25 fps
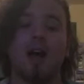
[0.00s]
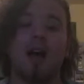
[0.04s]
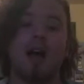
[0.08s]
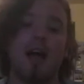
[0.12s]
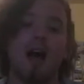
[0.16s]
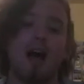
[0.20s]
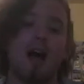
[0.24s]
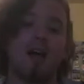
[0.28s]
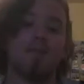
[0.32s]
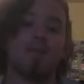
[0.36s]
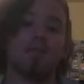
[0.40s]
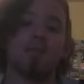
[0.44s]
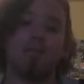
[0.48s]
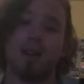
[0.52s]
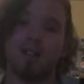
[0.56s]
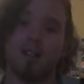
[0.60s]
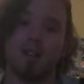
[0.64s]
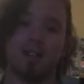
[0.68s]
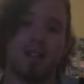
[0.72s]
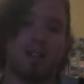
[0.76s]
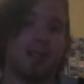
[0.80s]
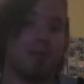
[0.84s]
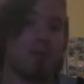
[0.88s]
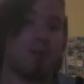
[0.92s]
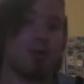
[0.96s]
I haven't
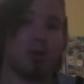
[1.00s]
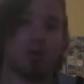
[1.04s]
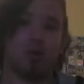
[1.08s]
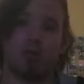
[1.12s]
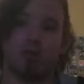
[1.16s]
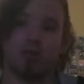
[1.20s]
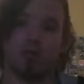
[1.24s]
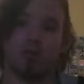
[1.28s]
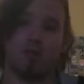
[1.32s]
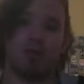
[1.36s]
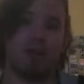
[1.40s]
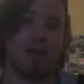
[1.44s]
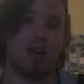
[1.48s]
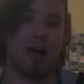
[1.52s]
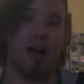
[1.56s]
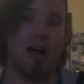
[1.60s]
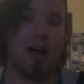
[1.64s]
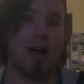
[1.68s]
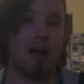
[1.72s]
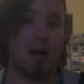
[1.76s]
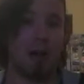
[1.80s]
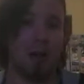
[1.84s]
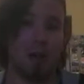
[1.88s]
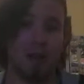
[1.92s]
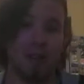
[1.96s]
battered it that much.
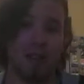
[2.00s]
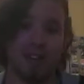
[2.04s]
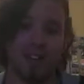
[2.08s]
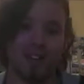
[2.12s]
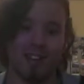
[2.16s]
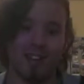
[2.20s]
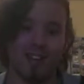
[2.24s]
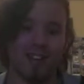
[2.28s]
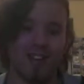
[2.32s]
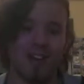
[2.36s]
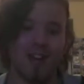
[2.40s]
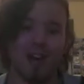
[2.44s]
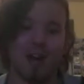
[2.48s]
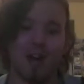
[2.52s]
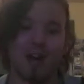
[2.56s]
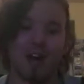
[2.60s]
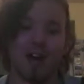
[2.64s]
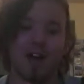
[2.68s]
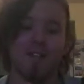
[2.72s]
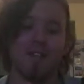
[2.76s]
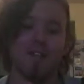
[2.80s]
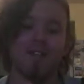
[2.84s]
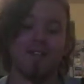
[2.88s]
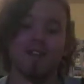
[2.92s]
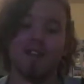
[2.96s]
I don't think.
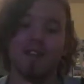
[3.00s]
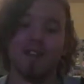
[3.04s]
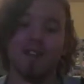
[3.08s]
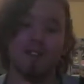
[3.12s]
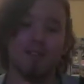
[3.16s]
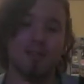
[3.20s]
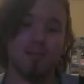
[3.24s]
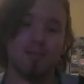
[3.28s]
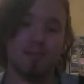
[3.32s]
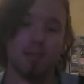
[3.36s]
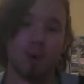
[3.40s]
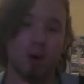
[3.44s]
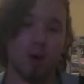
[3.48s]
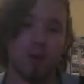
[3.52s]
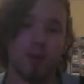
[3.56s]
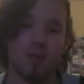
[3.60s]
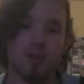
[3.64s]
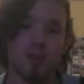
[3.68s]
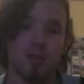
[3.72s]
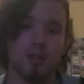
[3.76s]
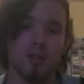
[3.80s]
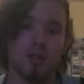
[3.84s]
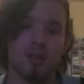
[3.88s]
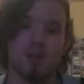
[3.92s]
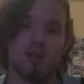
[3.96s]
Give it its
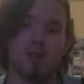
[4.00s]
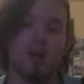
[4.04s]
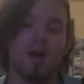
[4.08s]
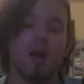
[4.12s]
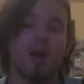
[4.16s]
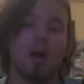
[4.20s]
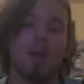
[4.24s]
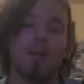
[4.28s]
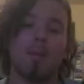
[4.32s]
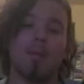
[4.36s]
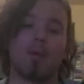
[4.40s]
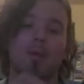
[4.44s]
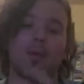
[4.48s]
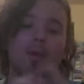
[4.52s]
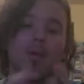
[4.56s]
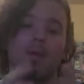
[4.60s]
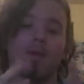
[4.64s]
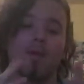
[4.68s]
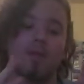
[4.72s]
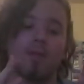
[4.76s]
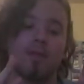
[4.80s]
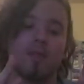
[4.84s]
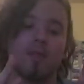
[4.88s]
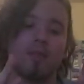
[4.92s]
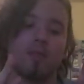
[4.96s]
pointers, but
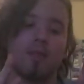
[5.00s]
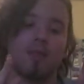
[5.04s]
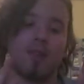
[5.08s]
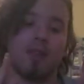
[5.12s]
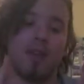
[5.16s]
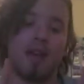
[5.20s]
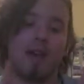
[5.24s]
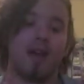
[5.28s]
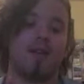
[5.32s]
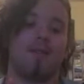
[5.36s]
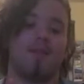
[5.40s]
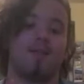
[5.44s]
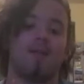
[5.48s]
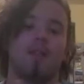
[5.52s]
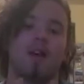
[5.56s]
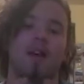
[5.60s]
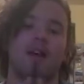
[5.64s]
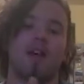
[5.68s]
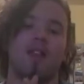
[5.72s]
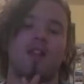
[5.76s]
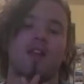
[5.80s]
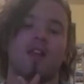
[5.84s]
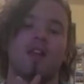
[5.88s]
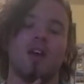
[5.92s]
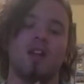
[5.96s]
yeah,
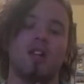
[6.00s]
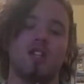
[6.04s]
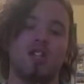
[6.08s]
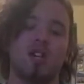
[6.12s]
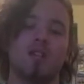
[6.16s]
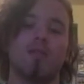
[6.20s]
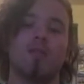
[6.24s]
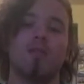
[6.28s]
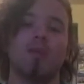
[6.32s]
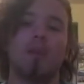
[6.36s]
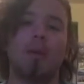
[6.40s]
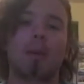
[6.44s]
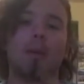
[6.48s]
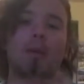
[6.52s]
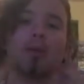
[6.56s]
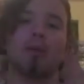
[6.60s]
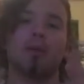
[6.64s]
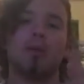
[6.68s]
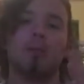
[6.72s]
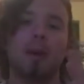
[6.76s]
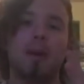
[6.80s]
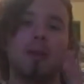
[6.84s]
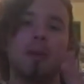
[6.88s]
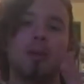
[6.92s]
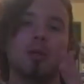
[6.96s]
I think in general
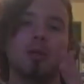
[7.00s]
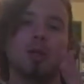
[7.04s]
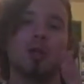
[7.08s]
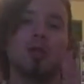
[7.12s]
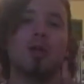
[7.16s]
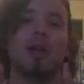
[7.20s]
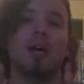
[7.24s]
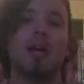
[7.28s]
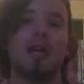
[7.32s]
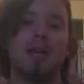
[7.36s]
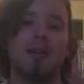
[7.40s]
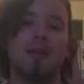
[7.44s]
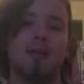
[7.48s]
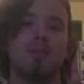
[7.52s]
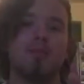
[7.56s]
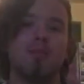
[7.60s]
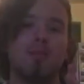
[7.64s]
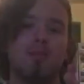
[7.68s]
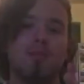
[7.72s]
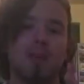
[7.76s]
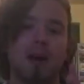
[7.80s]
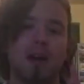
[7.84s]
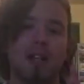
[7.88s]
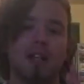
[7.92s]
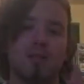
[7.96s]
people don't like you
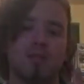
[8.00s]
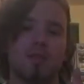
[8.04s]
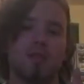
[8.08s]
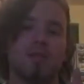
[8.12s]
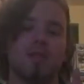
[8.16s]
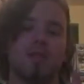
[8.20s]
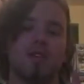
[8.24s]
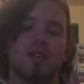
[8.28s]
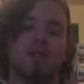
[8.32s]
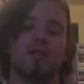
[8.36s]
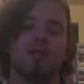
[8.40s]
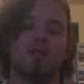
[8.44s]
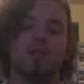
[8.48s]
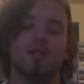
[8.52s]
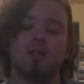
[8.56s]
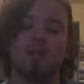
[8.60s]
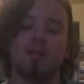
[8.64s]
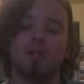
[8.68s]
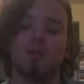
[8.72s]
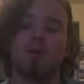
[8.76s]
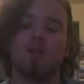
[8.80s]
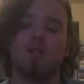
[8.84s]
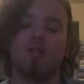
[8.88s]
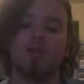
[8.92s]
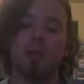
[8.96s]
battering fragrances,
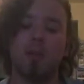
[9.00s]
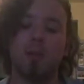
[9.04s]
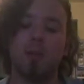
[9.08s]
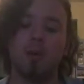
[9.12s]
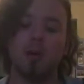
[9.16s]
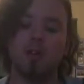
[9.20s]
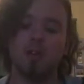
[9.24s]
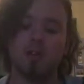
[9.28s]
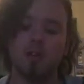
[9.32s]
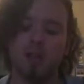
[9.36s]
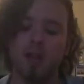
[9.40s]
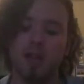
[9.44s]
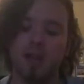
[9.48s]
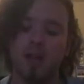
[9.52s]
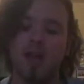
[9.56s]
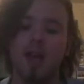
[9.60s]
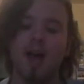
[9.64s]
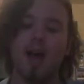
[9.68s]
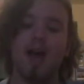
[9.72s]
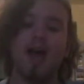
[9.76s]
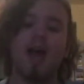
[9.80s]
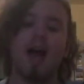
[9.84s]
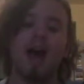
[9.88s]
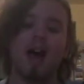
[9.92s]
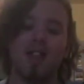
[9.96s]
but for me personally,
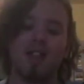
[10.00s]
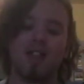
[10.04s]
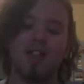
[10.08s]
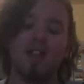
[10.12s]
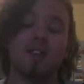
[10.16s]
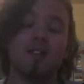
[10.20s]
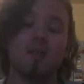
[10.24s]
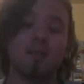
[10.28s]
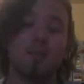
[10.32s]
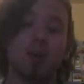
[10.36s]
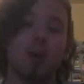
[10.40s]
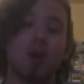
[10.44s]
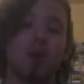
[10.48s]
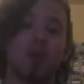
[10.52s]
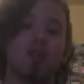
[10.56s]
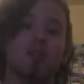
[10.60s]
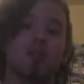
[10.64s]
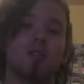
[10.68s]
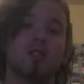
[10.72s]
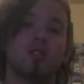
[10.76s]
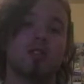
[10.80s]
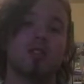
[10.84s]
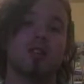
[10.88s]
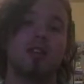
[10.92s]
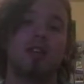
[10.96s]
I think it's
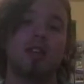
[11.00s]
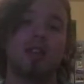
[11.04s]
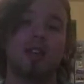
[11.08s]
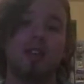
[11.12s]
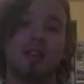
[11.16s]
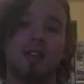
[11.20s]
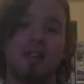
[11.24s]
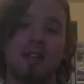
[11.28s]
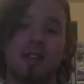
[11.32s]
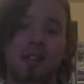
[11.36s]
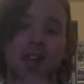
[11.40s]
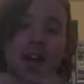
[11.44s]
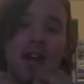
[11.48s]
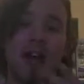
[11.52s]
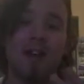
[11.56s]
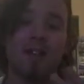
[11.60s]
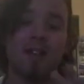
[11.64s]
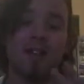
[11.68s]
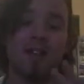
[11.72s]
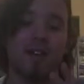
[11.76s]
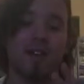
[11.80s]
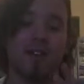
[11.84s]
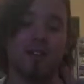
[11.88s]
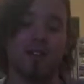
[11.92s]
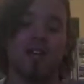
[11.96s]
important to get a
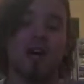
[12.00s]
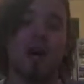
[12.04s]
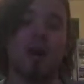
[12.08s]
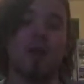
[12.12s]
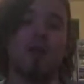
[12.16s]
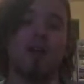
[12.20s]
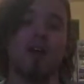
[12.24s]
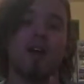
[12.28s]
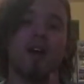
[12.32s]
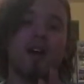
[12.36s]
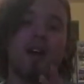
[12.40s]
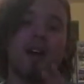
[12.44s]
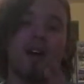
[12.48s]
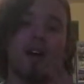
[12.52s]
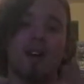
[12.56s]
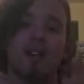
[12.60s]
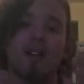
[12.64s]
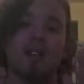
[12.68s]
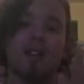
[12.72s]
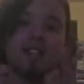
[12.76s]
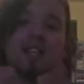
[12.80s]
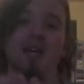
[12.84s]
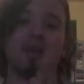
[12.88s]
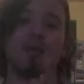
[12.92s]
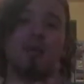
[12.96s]
fragrance out there,
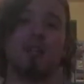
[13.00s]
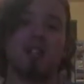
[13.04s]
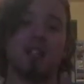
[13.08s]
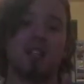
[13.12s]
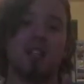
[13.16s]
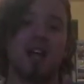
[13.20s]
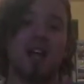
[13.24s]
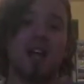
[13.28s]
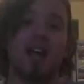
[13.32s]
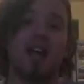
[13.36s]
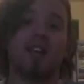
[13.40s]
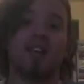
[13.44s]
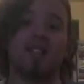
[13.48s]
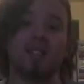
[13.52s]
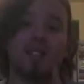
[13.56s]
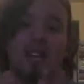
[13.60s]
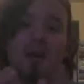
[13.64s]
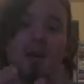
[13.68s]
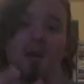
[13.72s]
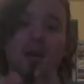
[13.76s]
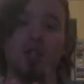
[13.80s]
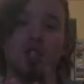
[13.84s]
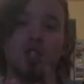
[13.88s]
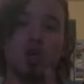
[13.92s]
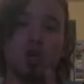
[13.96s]
say what it's like, say
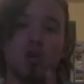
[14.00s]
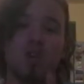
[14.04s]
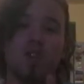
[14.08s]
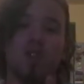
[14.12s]
what it's good